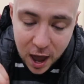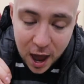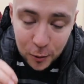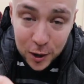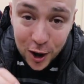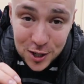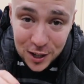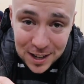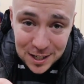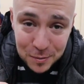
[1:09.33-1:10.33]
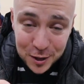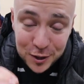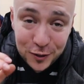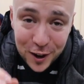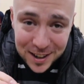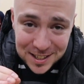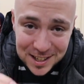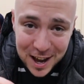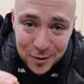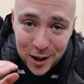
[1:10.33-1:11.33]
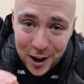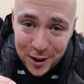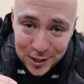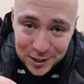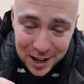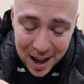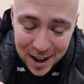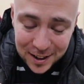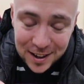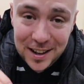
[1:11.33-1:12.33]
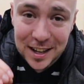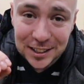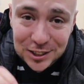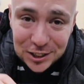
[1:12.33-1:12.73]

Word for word: And we also got something that's very exciting when I heard that she had it. It's